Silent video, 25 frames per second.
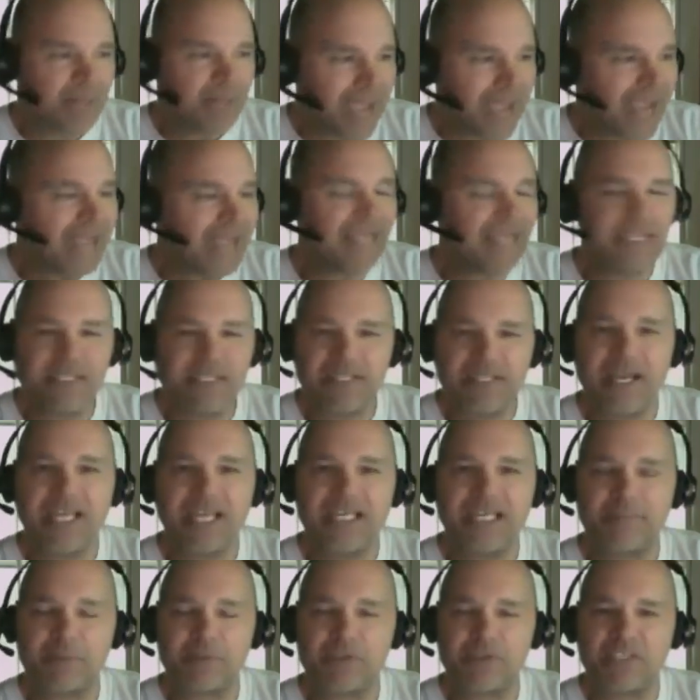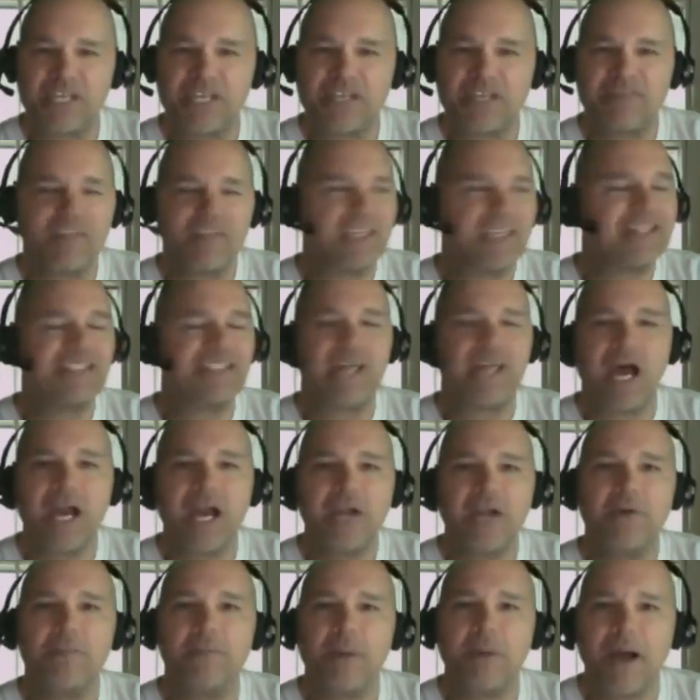eighty to ninety percent of the
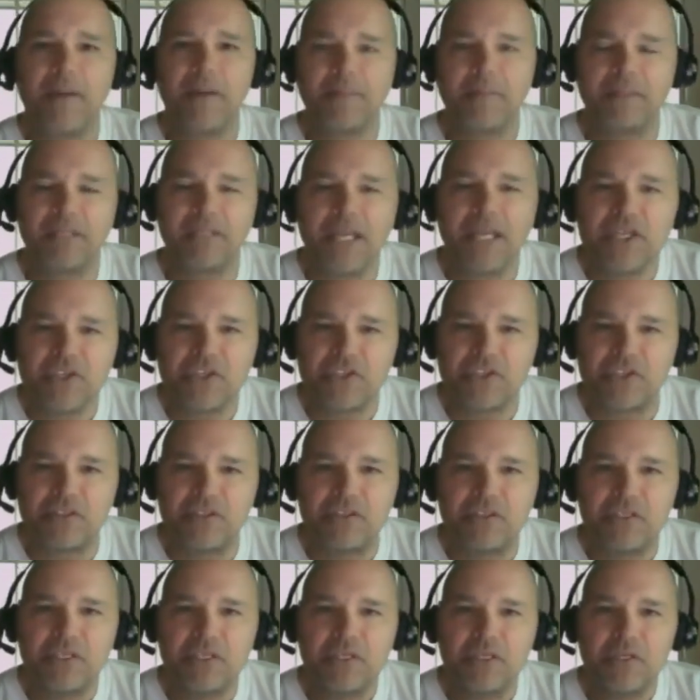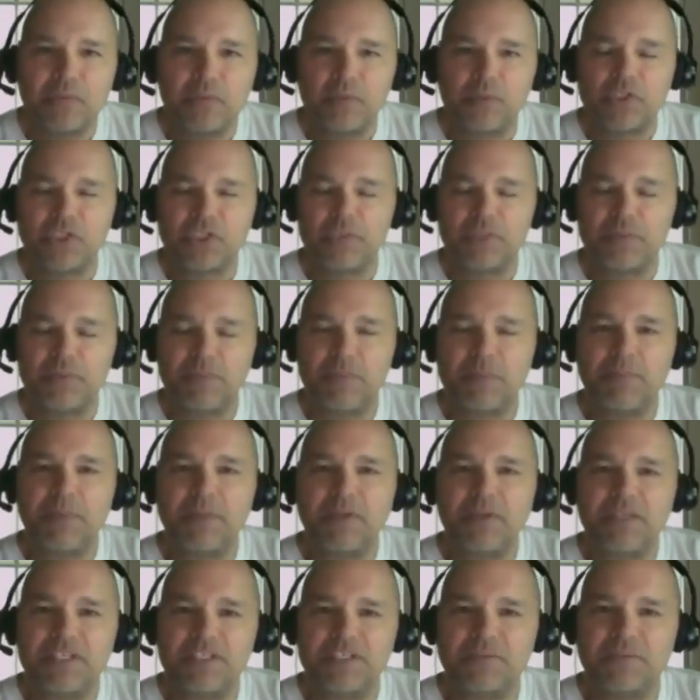entire population, which could be
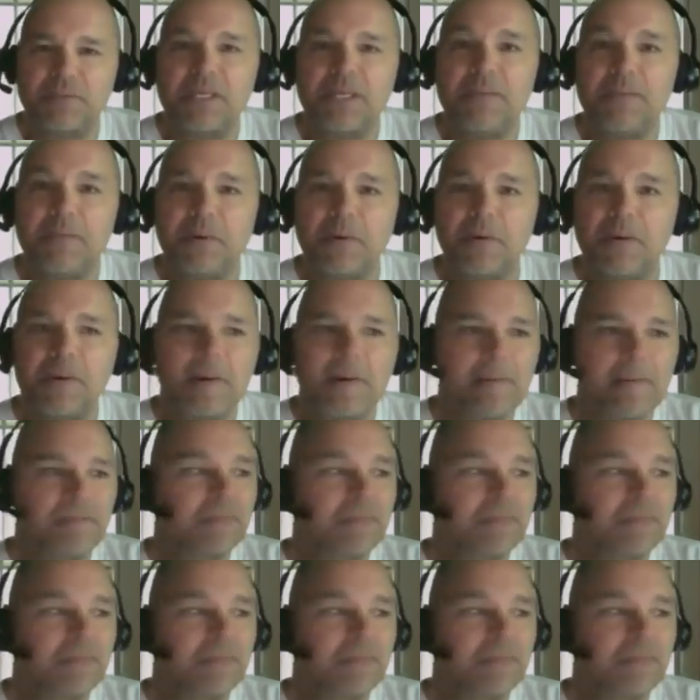billions of people,